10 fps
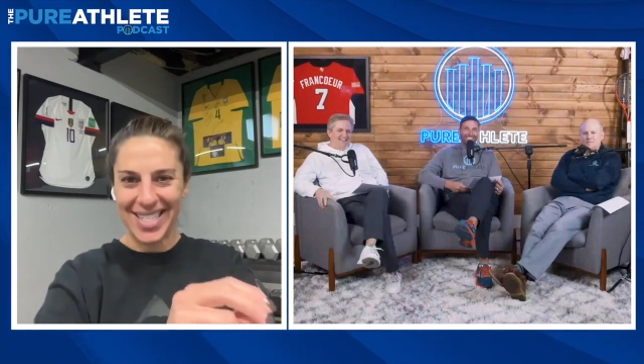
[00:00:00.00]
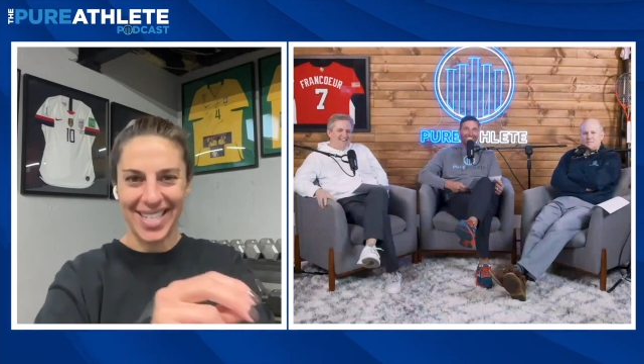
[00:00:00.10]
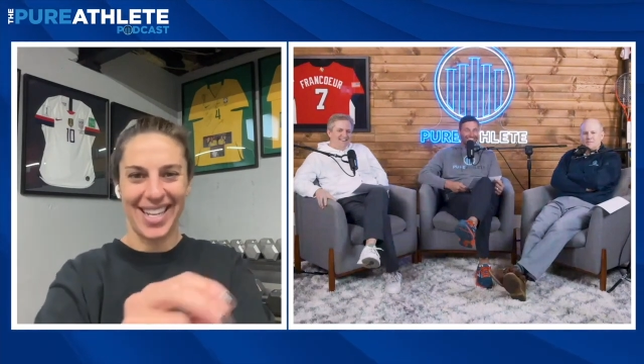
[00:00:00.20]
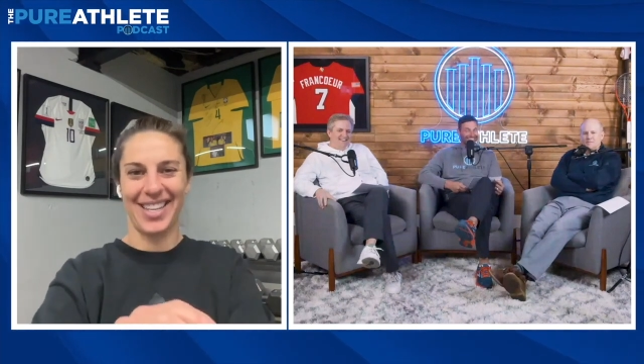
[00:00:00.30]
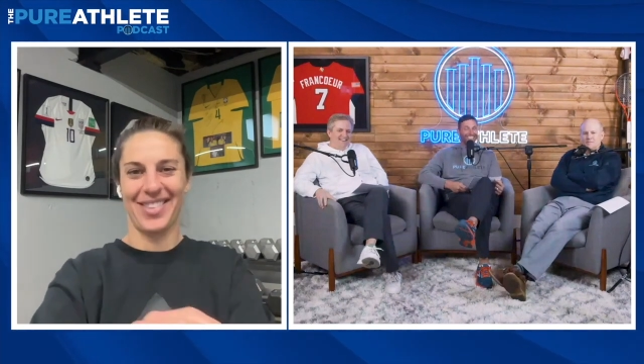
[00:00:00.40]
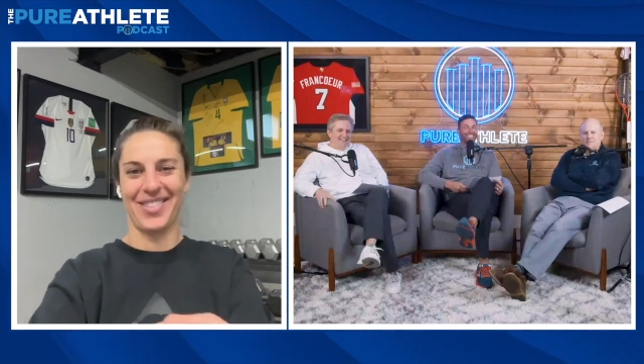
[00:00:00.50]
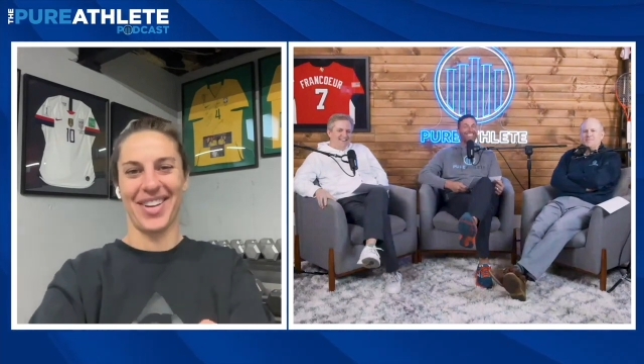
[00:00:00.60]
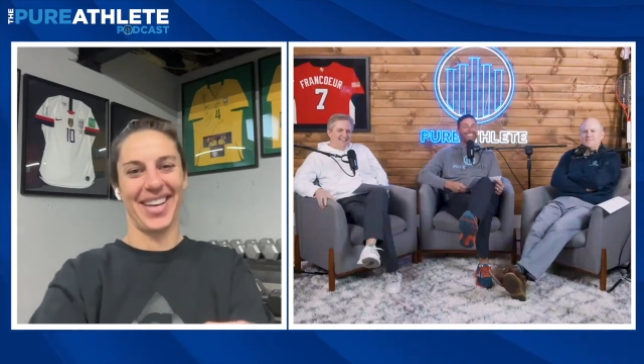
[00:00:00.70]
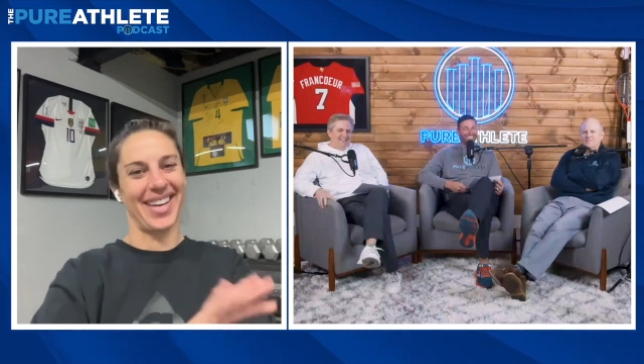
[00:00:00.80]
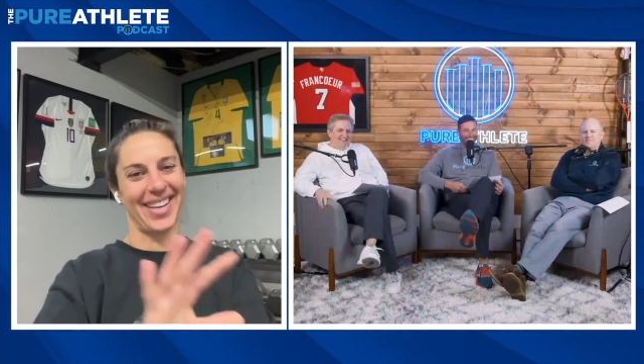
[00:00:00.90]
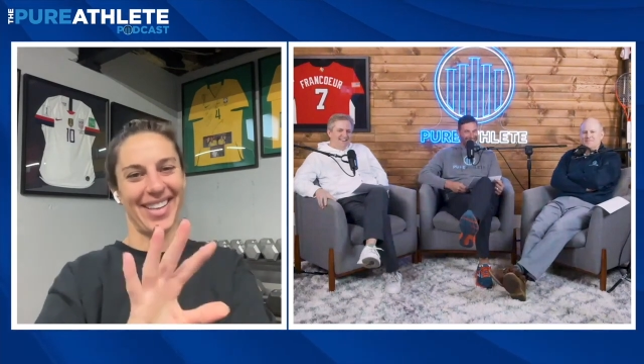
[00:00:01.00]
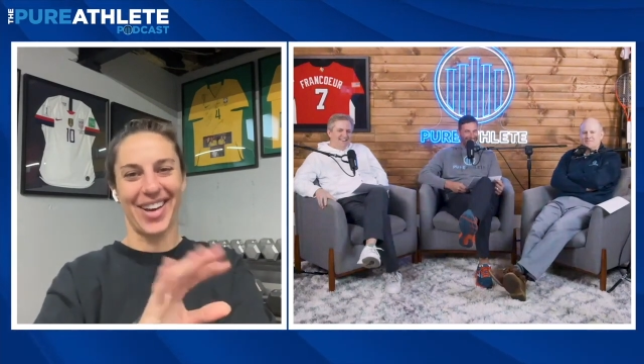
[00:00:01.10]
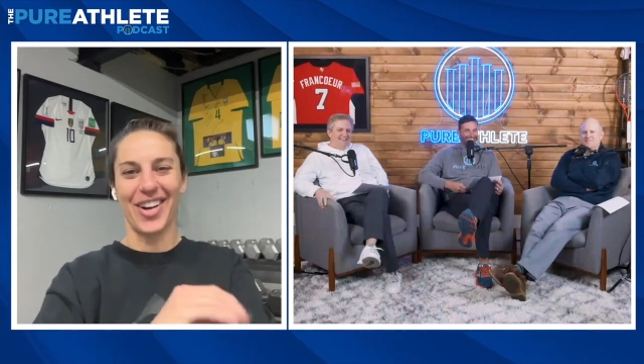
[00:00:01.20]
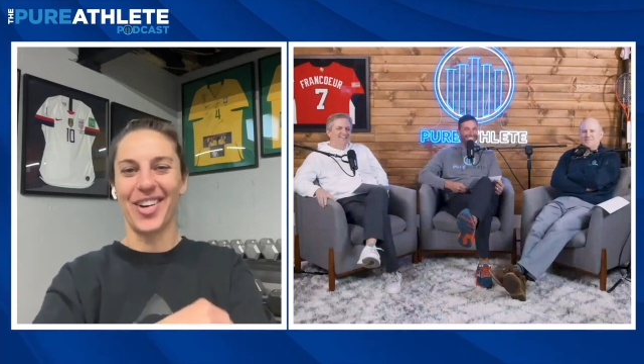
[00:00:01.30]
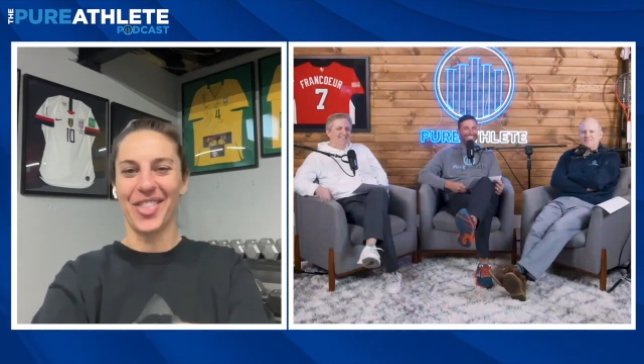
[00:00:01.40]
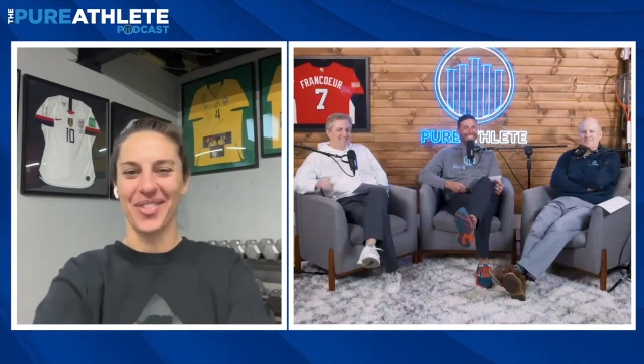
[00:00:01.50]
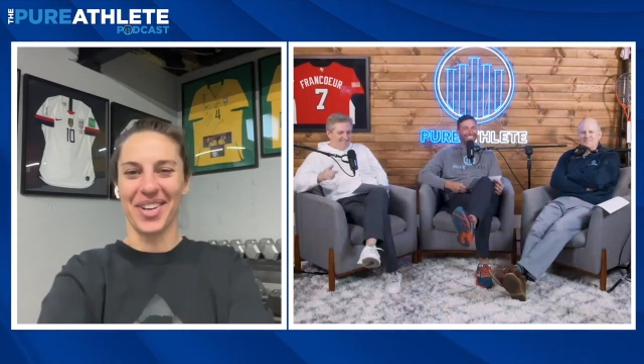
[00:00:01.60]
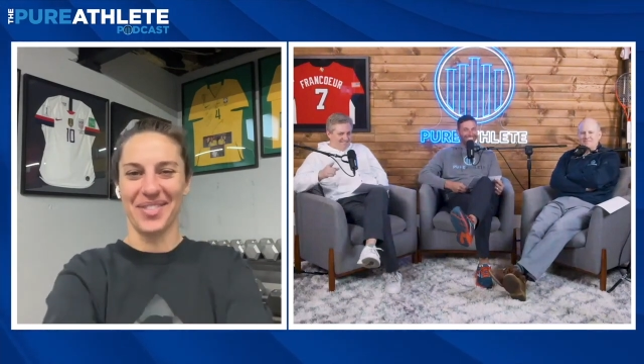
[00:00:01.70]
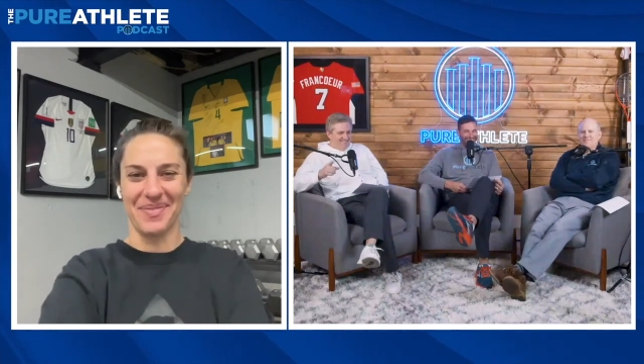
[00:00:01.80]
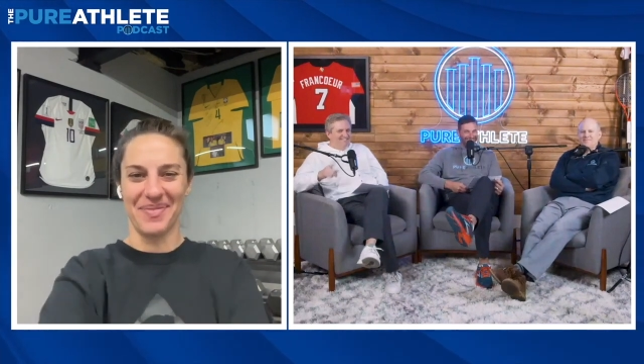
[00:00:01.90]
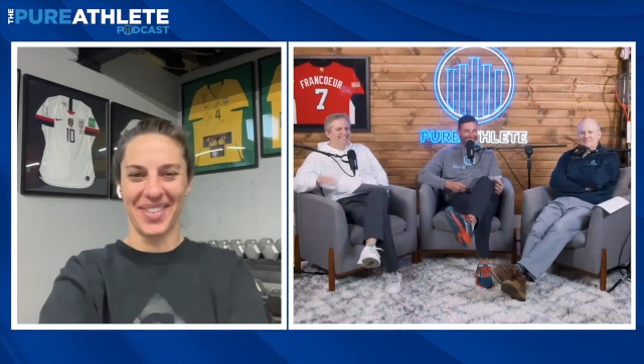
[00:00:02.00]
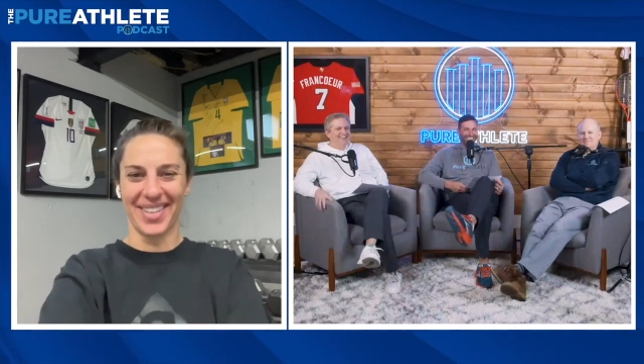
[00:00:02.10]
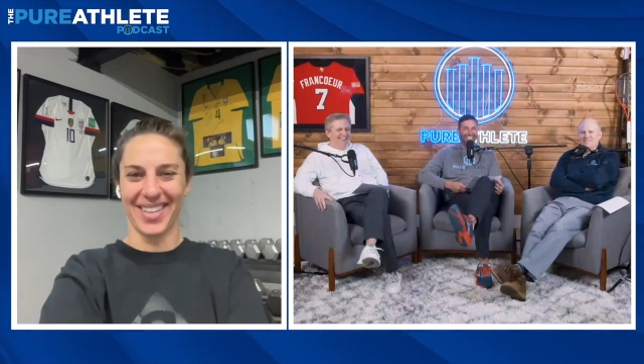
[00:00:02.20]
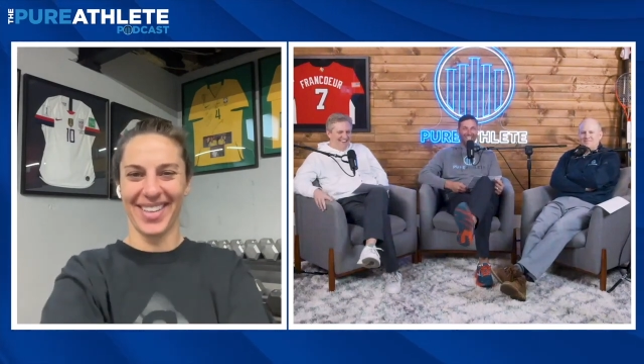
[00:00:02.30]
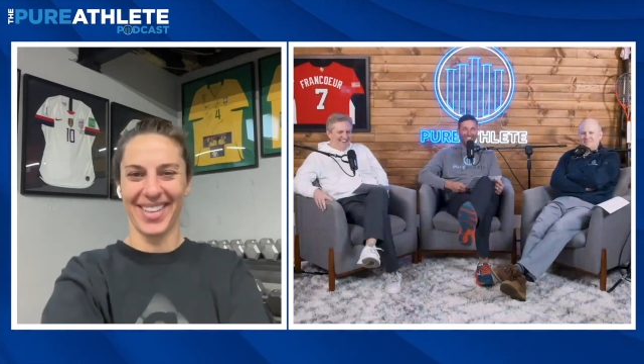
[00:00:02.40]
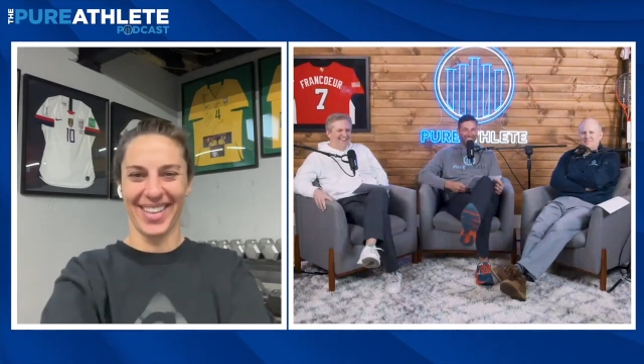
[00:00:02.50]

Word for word: 1883. I got, got all three of them. yeah.